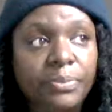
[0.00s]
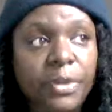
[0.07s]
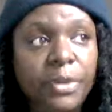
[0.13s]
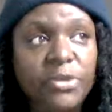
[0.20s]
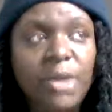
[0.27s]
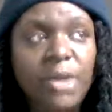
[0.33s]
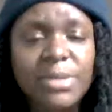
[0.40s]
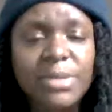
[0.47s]

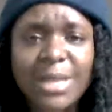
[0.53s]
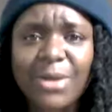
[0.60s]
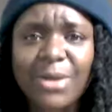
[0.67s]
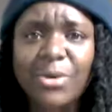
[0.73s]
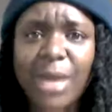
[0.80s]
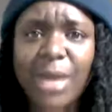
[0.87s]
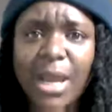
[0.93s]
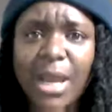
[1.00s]
So I was like,
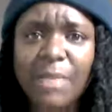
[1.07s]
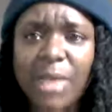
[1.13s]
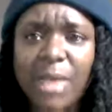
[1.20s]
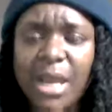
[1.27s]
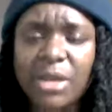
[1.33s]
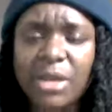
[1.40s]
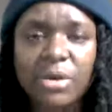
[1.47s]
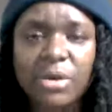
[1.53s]
okay,
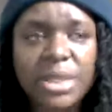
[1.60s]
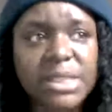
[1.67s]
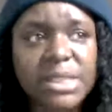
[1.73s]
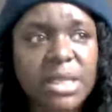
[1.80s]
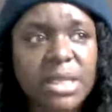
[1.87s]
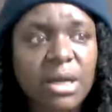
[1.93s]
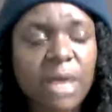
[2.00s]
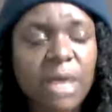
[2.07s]
man. He
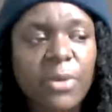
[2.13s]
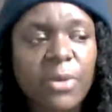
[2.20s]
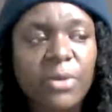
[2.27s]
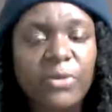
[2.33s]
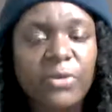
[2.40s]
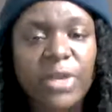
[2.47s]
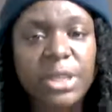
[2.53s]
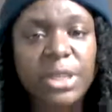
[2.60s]
said a couple
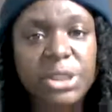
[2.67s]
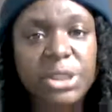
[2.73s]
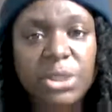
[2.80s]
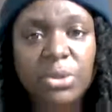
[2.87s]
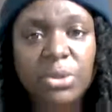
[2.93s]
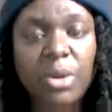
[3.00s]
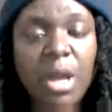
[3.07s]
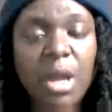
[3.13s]
other things
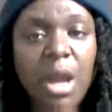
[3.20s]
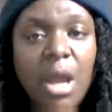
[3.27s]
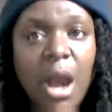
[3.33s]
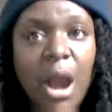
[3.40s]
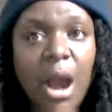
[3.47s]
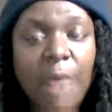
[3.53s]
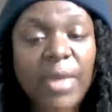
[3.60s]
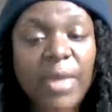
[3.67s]
too,
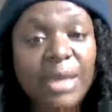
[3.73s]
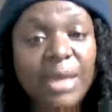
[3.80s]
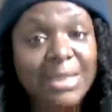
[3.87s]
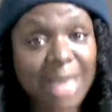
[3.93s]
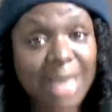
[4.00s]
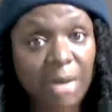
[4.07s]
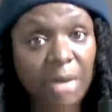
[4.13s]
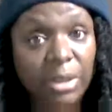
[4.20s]
that
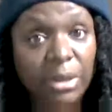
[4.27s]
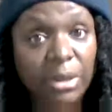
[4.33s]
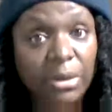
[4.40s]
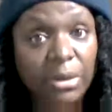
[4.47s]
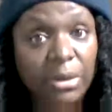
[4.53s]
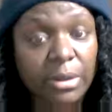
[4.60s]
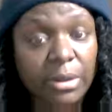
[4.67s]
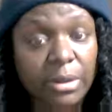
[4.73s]
sounded
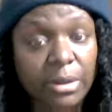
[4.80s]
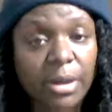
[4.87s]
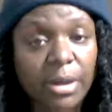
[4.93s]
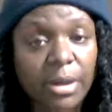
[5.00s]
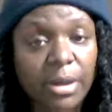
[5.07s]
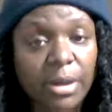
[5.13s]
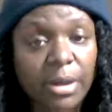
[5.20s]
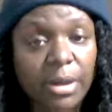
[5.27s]
good,
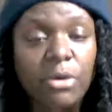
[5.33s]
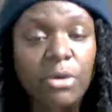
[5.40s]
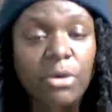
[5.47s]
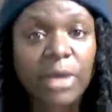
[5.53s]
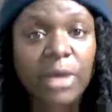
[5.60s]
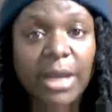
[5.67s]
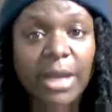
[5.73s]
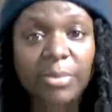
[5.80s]

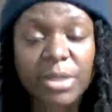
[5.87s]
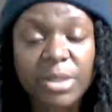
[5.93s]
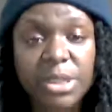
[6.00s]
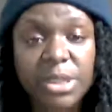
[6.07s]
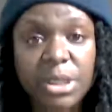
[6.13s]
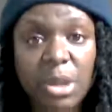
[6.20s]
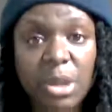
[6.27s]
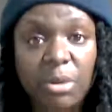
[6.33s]
for
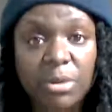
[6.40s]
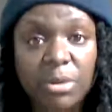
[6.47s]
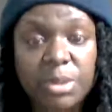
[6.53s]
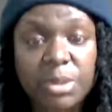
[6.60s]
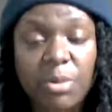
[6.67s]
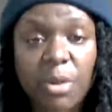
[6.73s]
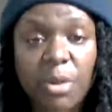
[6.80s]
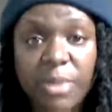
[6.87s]
like business
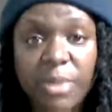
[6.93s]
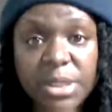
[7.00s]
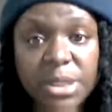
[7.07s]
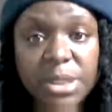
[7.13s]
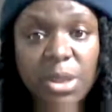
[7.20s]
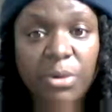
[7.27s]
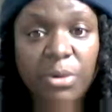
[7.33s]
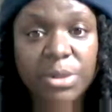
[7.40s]
owners, small
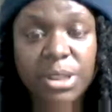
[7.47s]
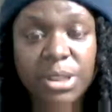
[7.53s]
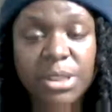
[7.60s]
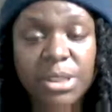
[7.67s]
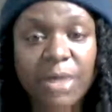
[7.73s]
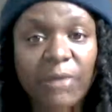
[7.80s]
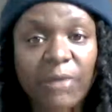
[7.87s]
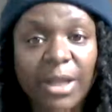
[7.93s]
business
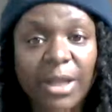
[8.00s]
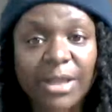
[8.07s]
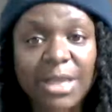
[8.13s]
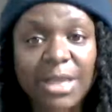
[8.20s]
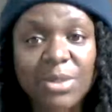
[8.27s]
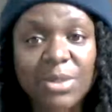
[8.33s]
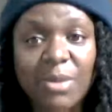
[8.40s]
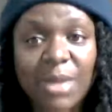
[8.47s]
owners and stuff
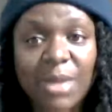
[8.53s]
like that.